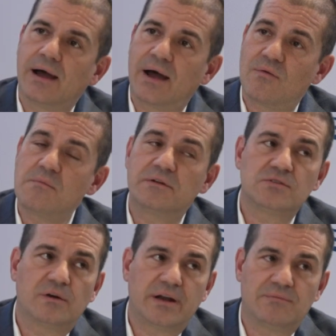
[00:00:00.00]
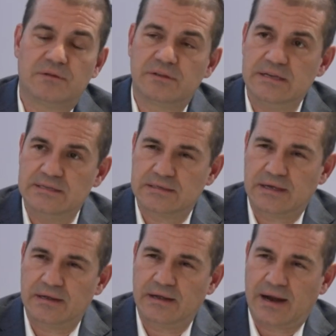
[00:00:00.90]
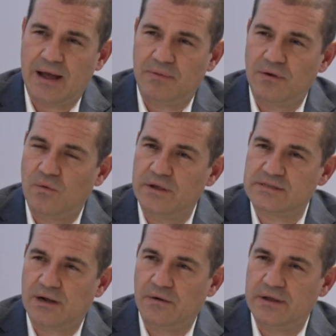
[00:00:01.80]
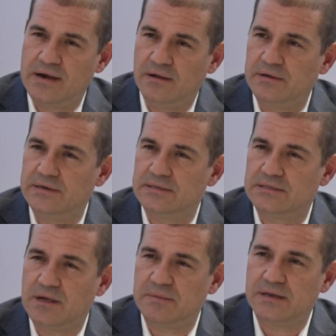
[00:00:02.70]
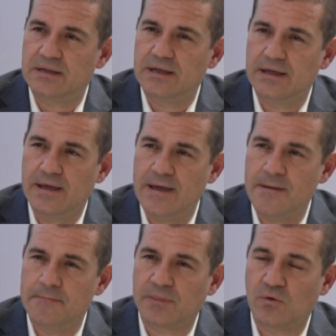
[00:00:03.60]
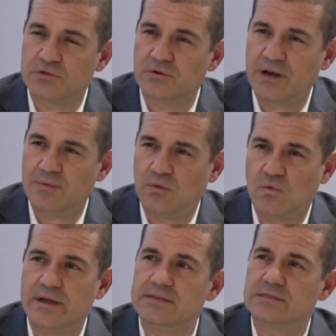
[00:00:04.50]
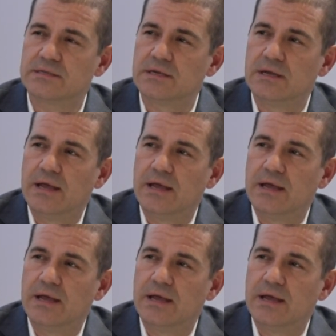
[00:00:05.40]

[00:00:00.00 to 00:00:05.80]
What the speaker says: I remember talking about this a couple of weeks ago in another summit, and we're talking about waste.